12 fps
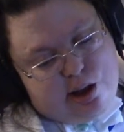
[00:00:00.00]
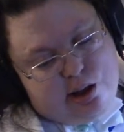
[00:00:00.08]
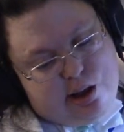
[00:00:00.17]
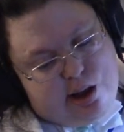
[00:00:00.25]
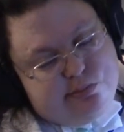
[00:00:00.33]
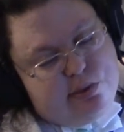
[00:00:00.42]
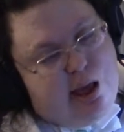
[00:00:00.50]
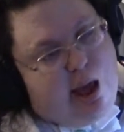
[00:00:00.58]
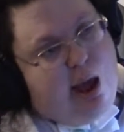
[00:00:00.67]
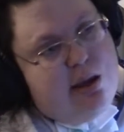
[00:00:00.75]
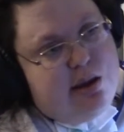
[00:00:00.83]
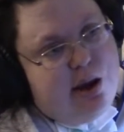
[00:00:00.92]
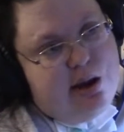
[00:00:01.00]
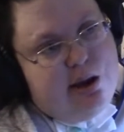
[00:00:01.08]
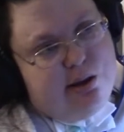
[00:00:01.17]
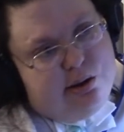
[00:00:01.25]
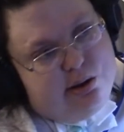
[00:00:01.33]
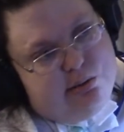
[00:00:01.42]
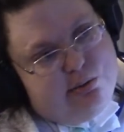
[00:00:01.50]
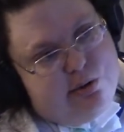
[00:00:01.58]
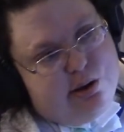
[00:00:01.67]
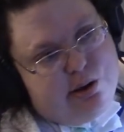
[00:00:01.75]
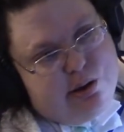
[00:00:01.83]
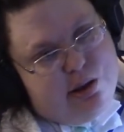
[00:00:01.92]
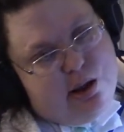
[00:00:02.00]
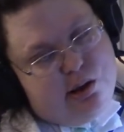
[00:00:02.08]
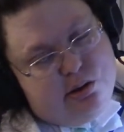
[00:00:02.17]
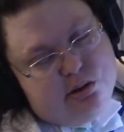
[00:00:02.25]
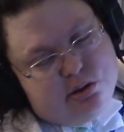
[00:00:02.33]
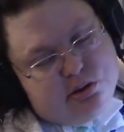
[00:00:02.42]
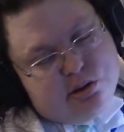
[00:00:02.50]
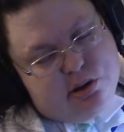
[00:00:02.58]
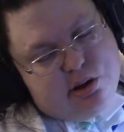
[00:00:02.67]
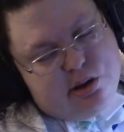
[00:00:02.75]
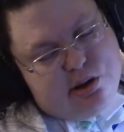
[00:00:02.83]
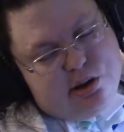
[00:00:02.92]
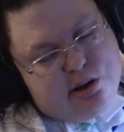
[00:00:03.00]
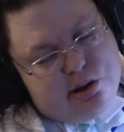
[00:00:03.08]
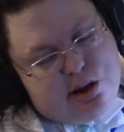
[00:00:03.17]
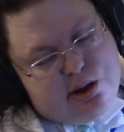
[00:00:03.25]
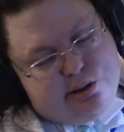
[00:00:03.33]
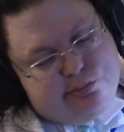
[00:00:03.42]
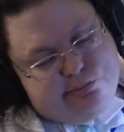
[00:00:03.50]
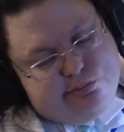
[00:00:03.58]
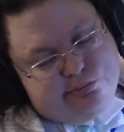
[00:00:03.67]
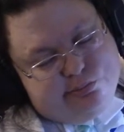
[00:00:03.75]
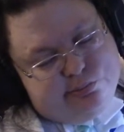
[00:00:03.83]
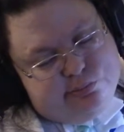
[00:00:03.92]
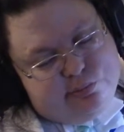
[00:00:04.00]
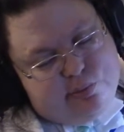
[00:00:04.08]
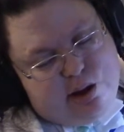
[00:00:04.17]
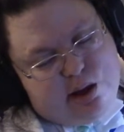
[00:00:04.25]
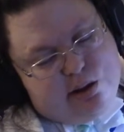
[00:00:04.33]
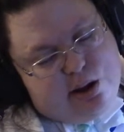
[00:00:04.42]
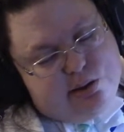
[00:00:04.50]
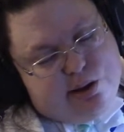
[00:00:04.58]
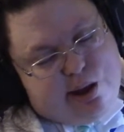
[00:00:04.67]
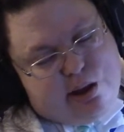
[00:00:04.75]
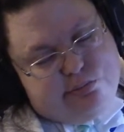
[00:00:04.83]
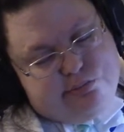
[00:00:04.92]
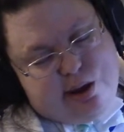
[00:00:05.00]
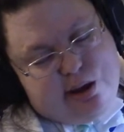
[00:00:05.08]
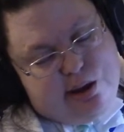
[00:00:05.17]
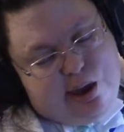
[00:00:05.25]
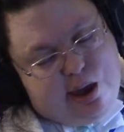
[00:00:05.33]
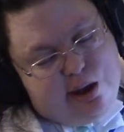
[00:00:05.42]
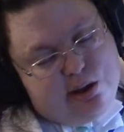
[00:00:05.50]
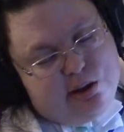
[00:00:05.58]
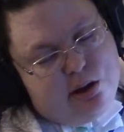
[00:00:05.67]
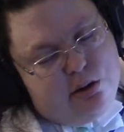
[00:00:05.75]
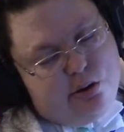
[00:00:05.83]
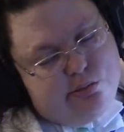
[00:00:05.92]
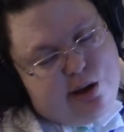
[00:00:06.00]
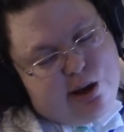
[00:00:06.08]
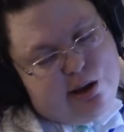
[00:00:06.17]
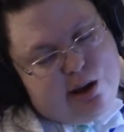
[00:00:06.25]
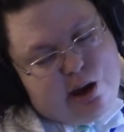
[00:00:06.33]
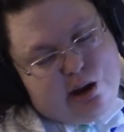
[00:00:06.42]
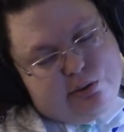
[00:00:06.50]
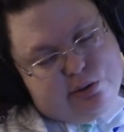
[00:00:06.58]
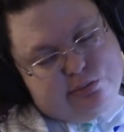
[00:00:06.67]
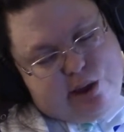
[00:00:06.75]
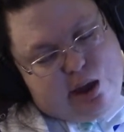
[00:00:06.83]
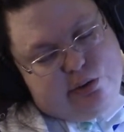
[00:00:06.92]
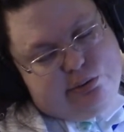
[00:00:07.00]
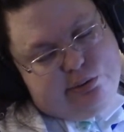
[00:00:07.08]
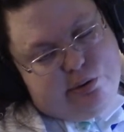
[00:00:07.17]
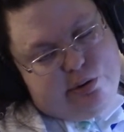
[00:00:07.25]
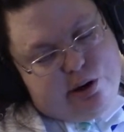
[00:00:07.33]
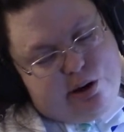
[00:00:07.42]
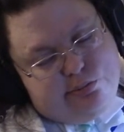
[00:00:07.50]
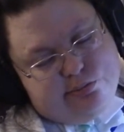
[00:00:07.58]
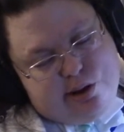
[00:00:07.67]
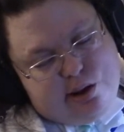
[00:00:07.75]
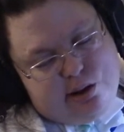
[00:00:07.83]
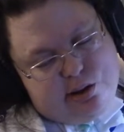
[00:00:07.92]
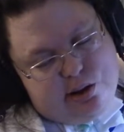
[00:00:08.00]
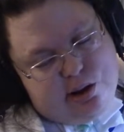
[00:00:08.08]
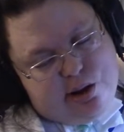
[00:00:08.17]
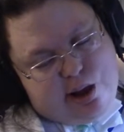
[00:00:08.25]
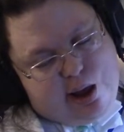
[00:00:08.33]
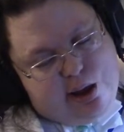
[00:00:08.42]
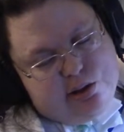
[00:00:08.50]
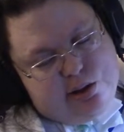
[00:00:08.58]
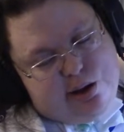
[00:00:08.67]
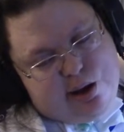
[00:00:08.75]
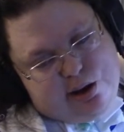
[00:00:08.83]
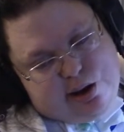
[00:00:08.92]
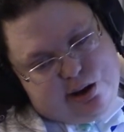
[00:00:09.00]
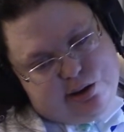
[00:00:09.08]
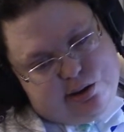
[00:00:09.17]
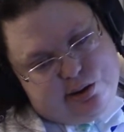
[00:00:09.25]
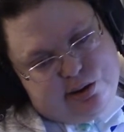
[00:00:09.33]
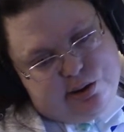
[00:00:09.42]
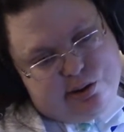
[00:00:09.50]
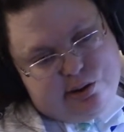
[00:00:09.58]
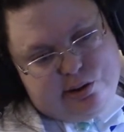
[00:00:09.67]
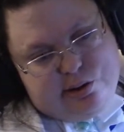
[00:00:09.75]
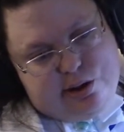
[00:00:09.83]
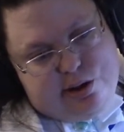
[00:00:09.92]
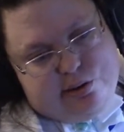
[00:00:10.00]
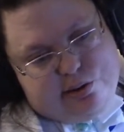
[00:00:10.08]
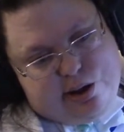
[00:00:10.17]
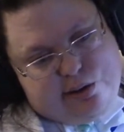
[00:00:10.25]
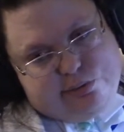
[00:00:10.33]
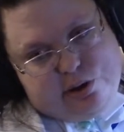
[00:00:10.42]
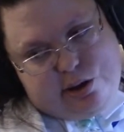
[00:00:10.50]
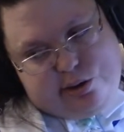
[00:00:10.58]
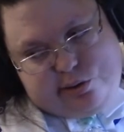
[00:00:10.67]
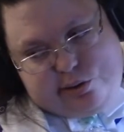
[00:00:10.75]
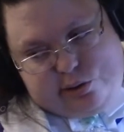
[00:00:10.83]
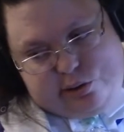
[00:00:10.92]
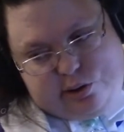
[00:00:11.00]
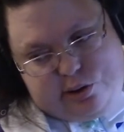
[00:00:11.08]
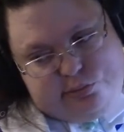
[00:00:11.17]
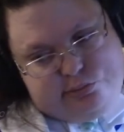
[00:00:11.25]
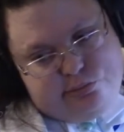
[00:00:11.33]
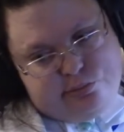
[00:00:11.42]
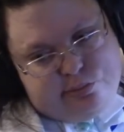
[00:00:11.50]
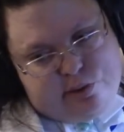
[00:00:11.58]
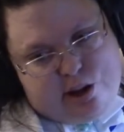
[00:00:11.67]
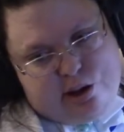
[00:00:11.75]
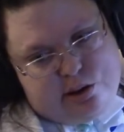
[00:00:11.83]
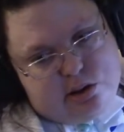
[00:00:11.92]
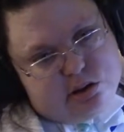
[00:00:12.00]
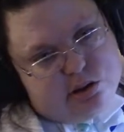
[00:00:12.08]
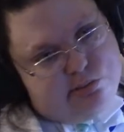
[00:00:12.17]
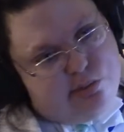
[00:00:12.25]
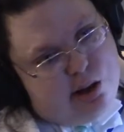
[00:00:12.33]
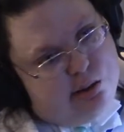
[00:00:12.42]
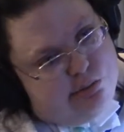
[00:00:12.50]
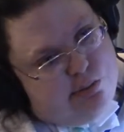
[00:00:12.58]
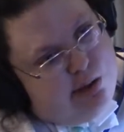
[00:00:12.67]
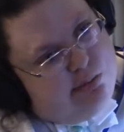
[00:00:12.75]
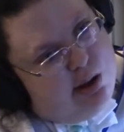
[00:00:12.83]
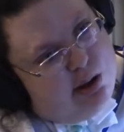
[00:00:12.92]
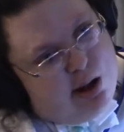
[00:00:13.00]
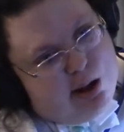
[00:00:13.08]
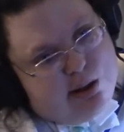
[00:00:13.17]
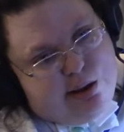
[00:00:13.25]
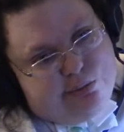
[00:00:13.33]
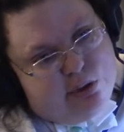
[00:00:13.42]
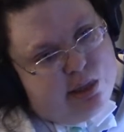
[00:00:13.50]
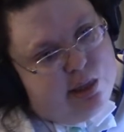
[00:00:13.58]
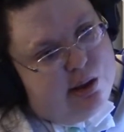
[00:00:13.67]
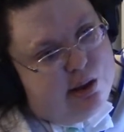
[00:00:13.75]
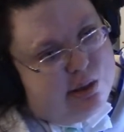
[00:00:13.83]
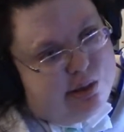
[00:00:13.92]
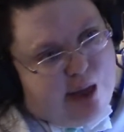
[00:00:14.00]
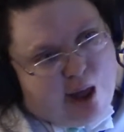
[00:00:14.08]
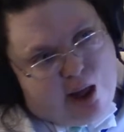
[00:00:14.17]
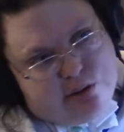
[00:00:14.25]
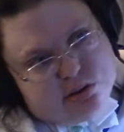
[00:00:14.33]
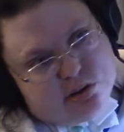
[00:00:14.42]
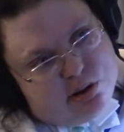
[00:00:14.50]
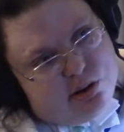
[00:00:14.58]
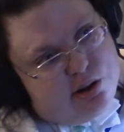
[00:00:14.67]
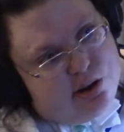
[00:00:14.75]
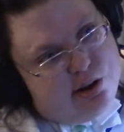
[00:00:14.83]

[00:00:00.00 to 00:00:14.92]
I mean, I need one of those. Although I doubt Medicaid or Medicare would pay for it, but I only get like, $1,100 a month, maybe not 11,000.